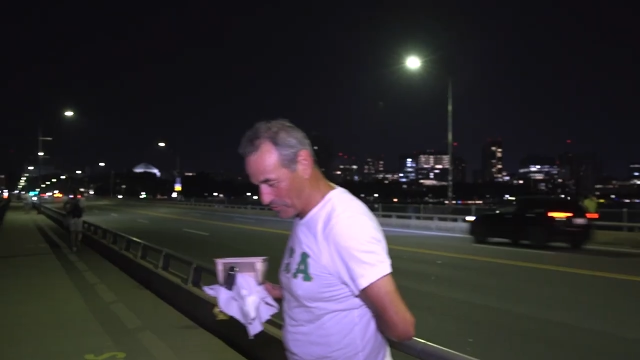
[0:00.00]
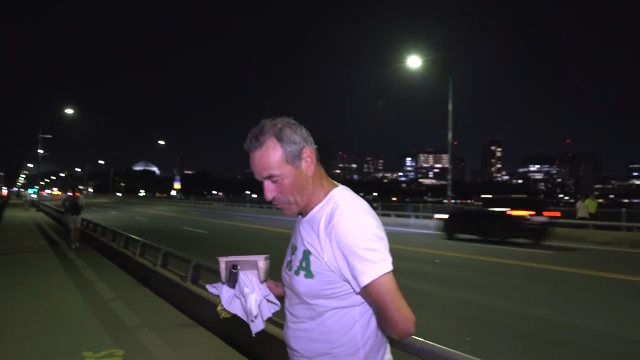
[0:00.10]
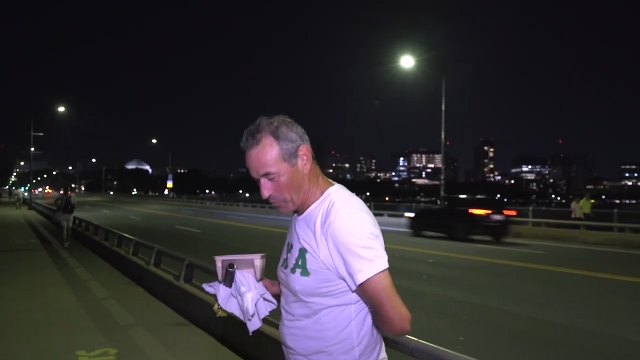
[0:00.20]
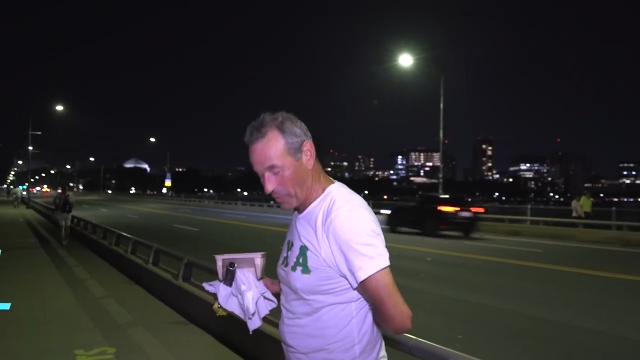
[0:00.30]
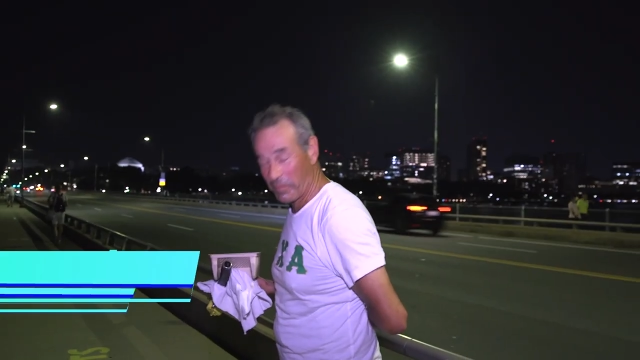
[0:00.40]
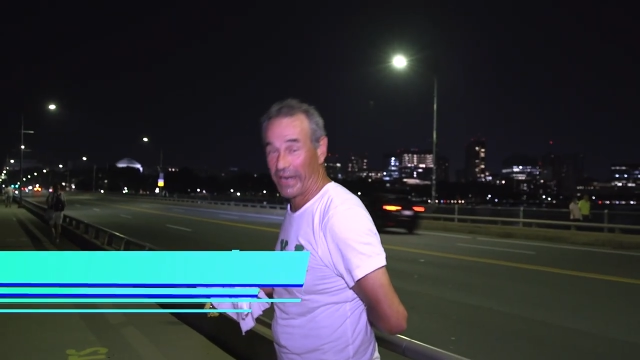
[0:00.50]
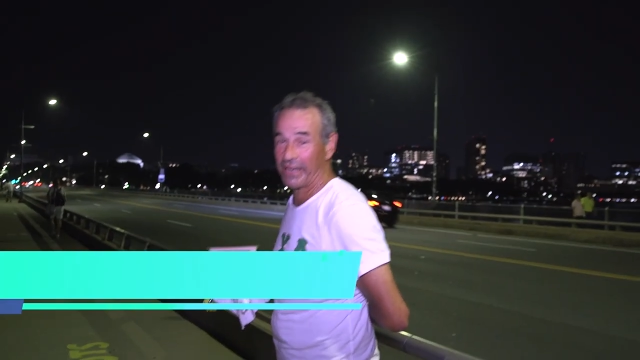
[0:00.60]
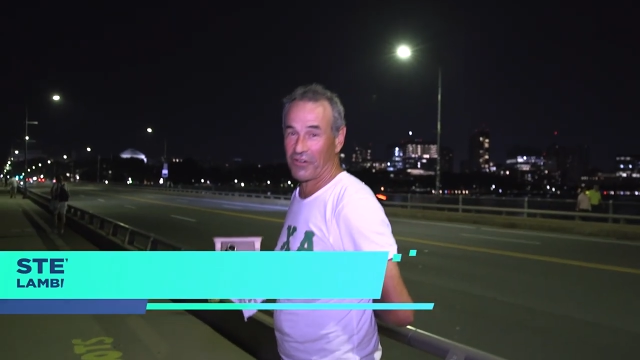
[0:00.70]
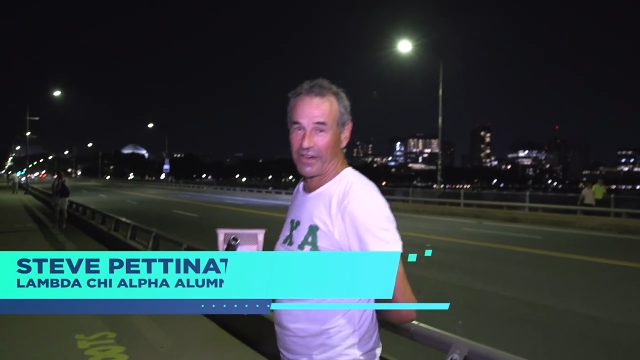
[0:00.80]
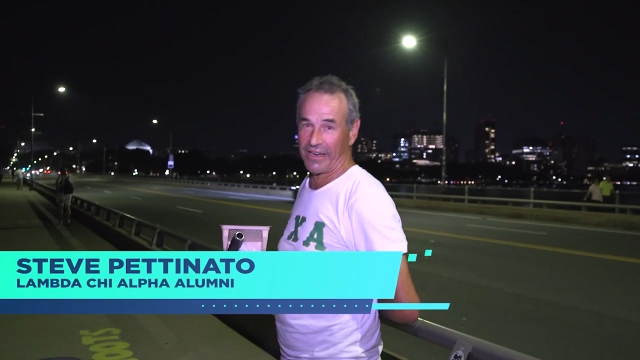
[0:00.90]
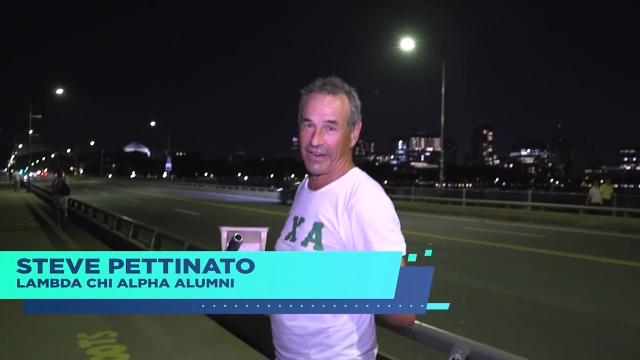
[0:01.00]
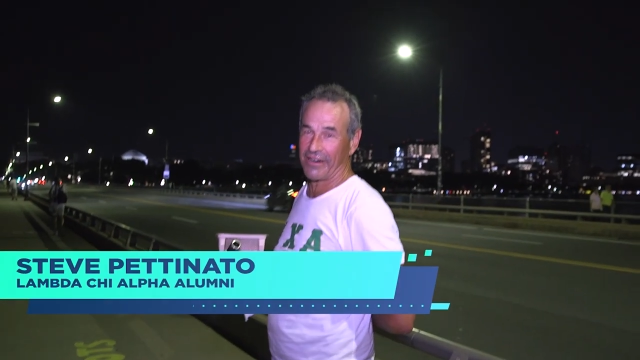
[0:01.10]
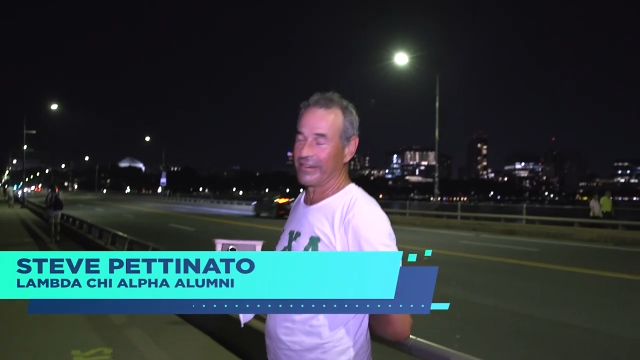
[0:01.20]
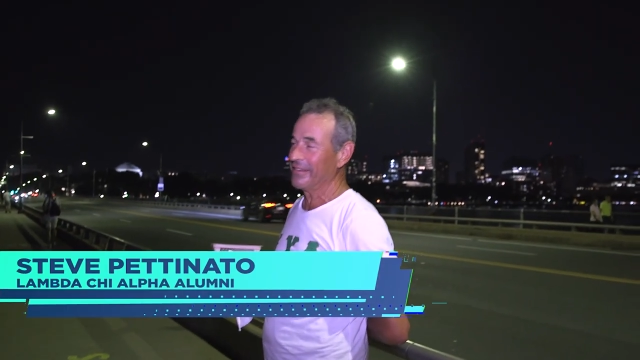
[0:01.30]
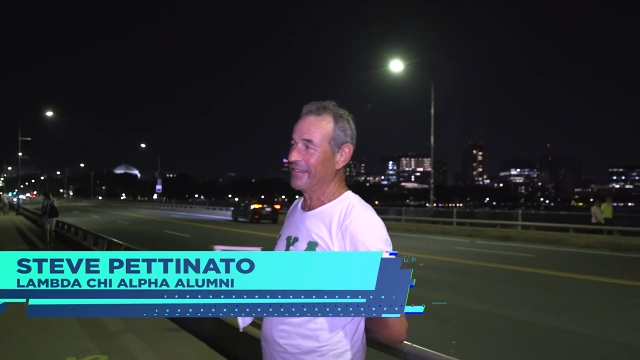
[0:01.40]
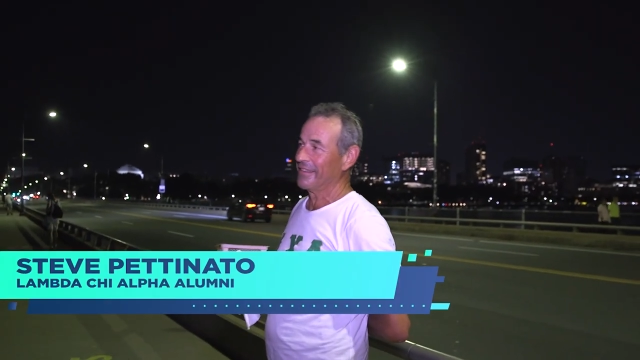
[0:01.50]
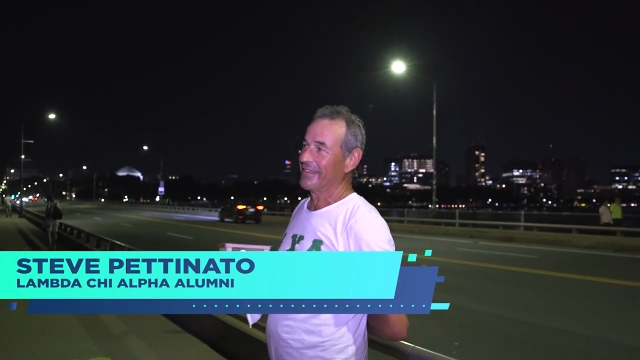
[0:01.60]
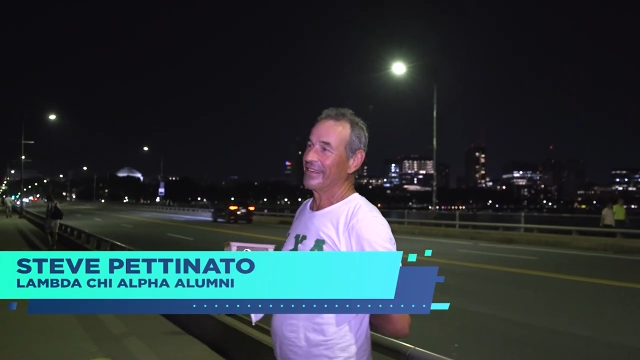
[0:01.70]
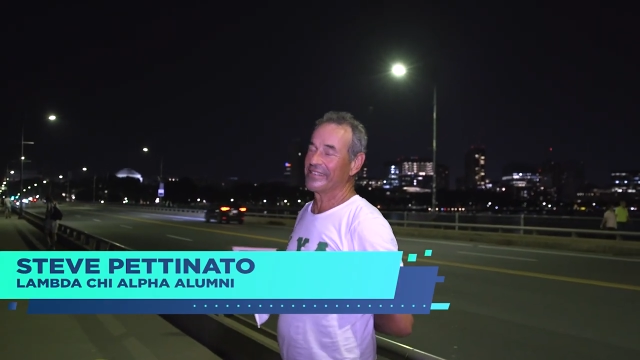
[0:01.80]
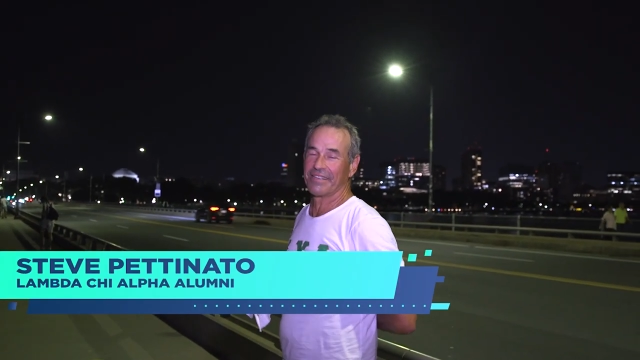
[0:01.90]
Smoot we're painting right here
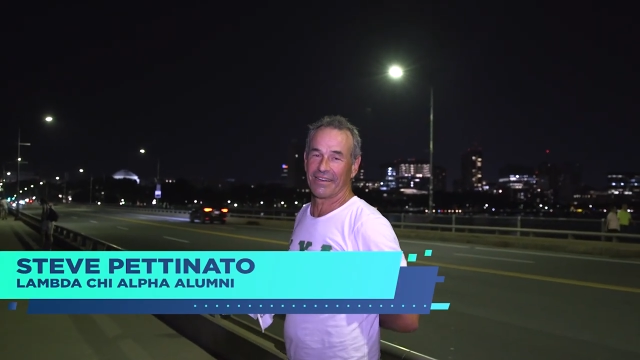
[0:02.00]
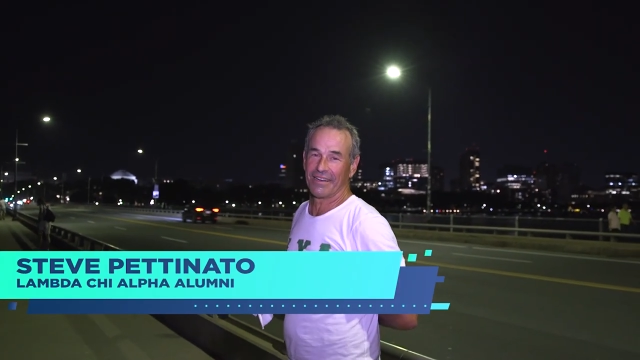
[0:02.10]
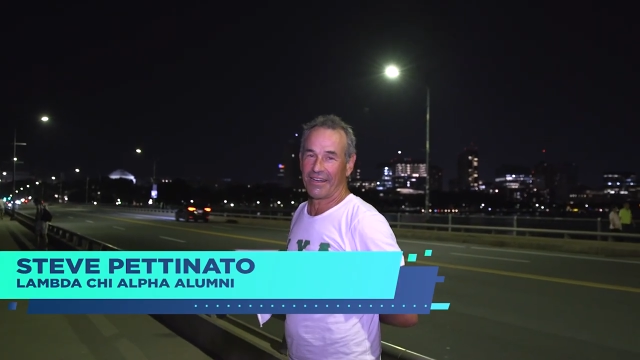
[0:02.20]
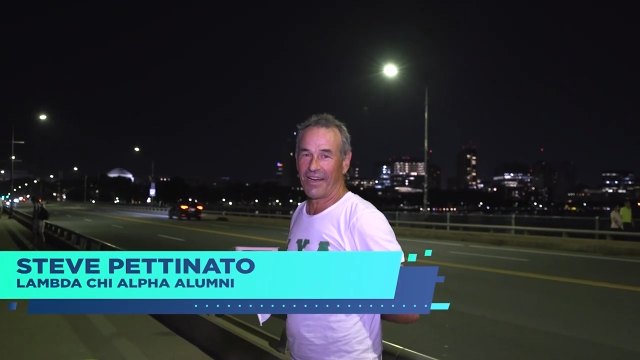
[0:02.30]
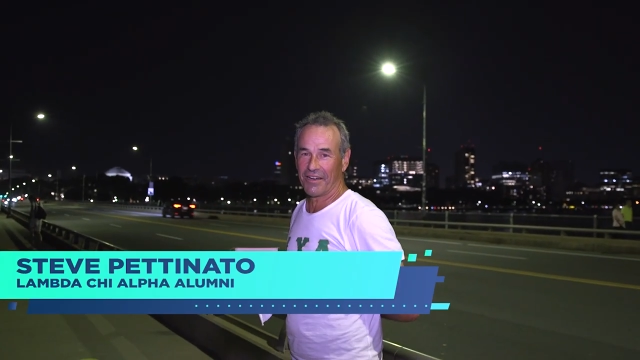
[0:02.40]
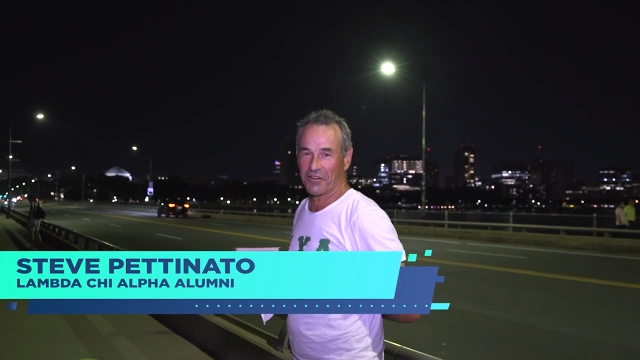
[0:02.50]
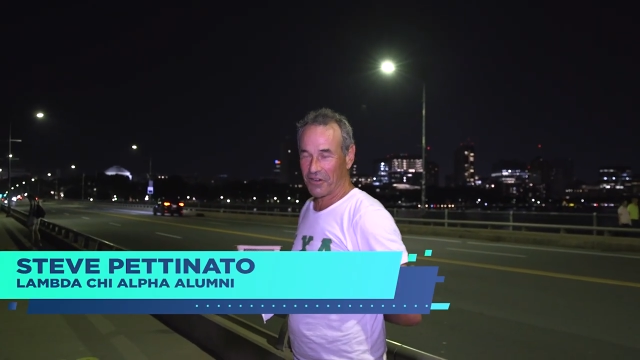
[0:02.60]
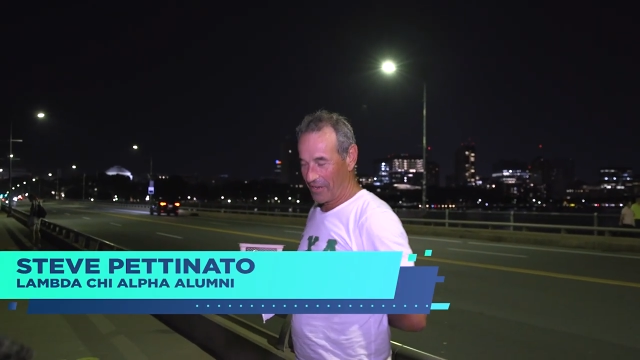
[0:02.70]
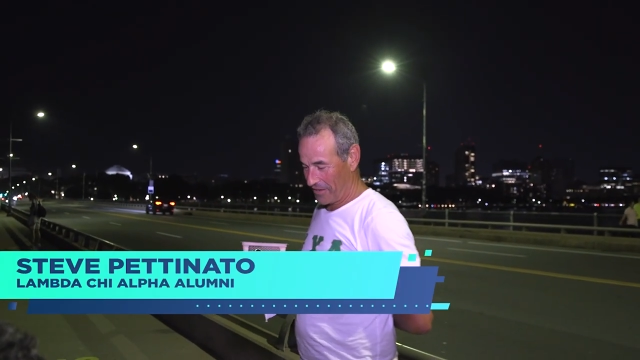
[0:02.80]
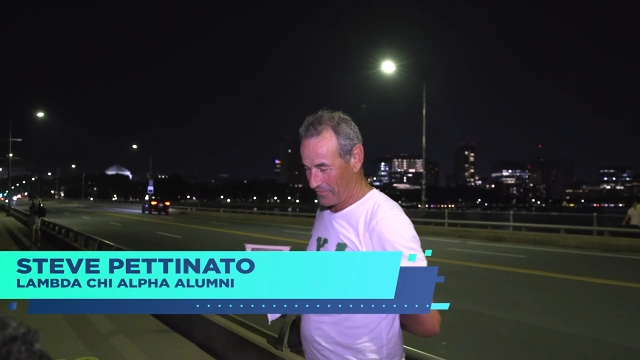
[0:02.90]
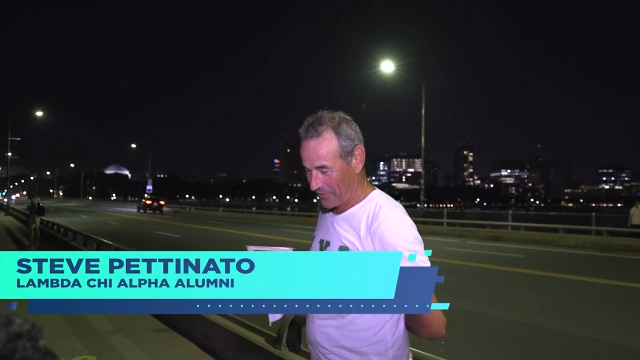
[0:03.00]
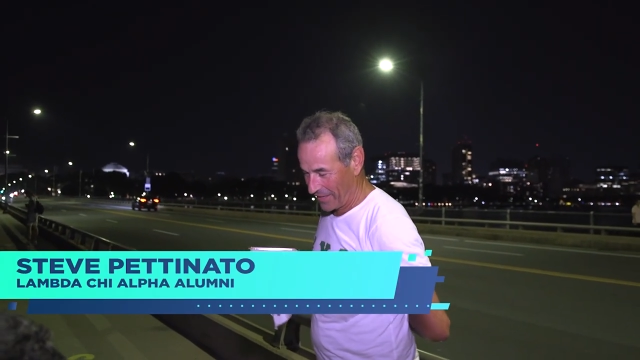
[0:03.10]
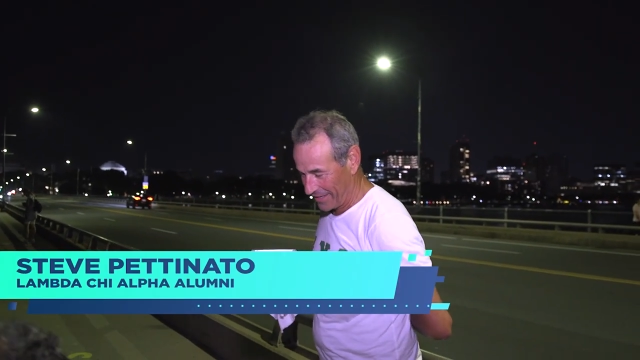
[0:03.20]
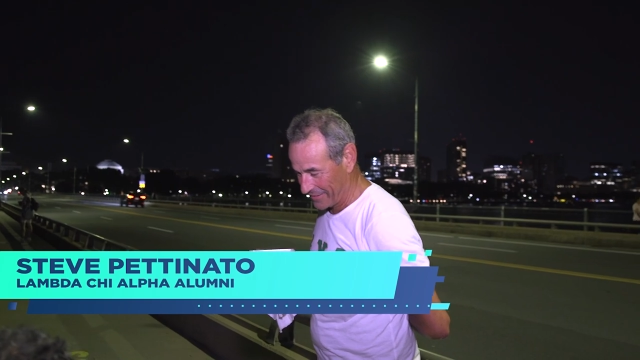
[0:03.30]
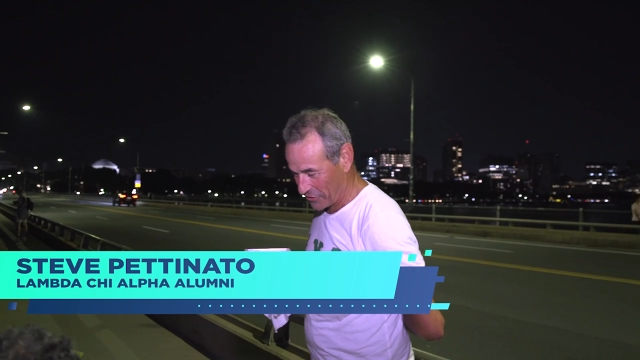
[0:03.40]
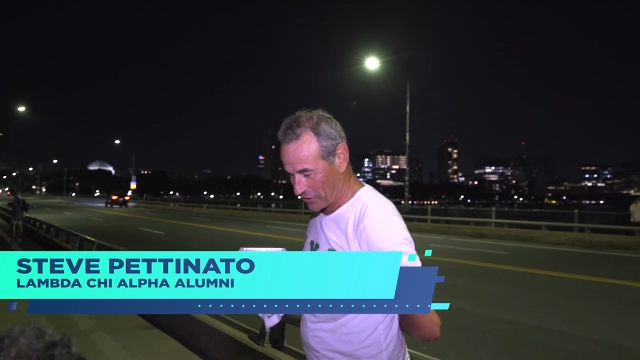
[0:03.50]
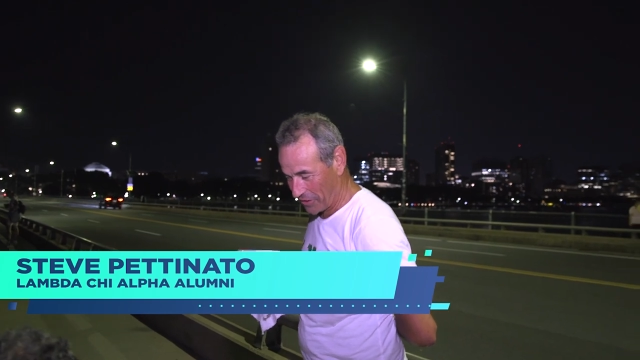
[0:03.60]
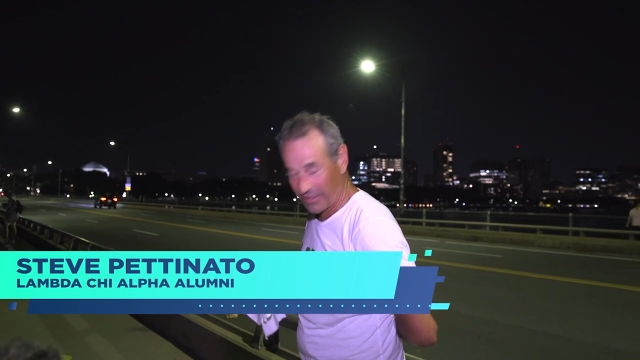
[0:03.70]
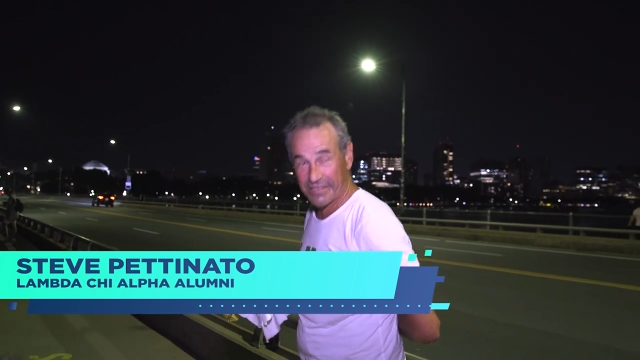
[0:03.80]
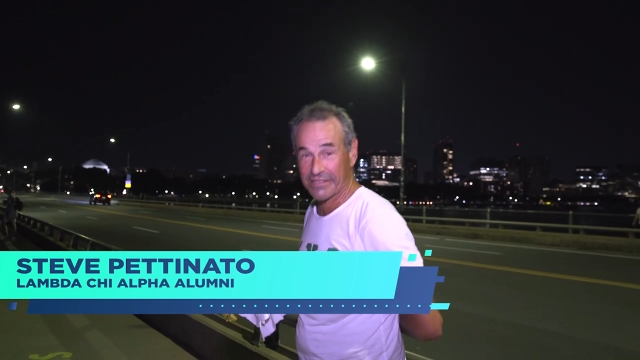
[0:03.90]
is in honor of
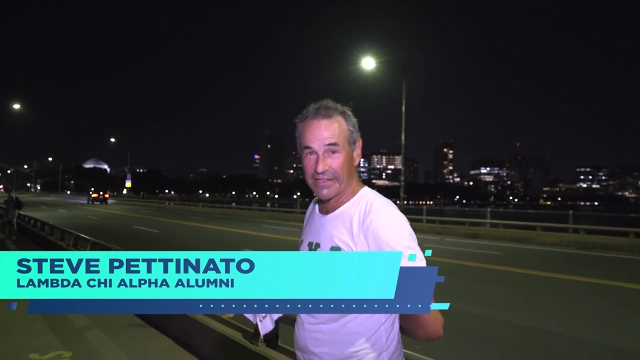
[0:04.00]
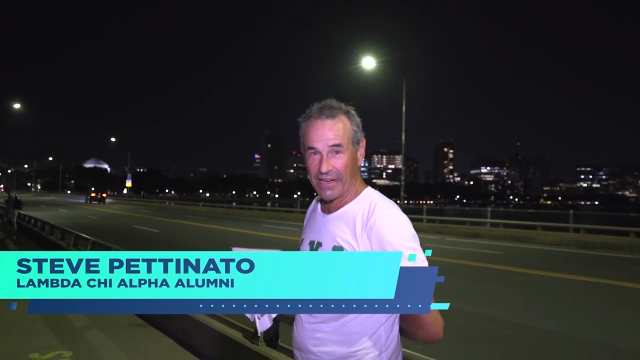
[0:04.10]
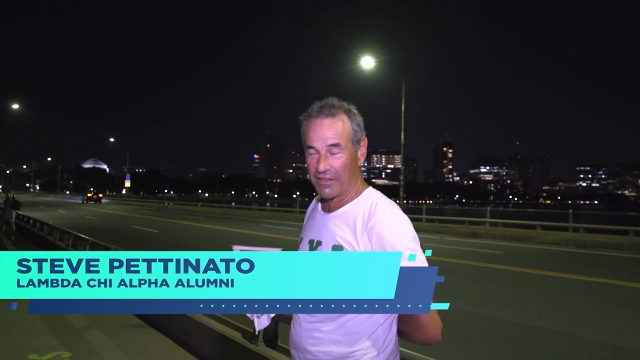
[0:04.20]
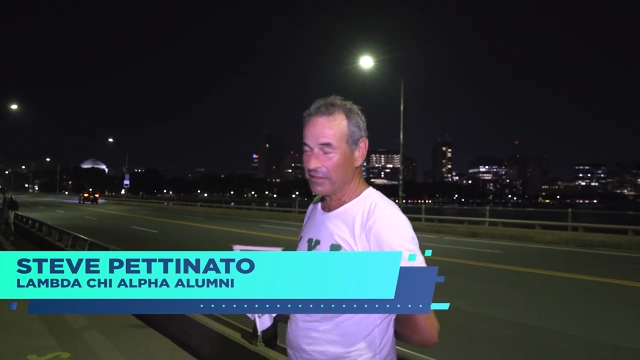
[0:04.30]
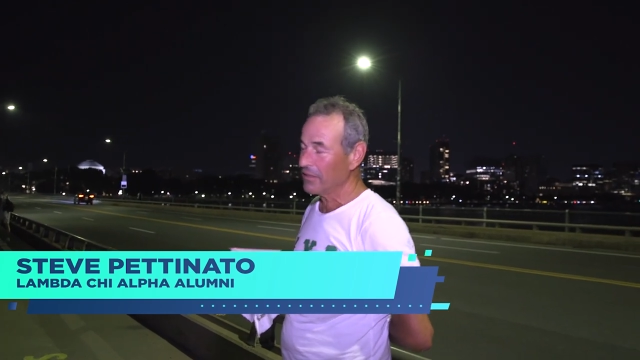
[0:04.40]
Charlie Snell.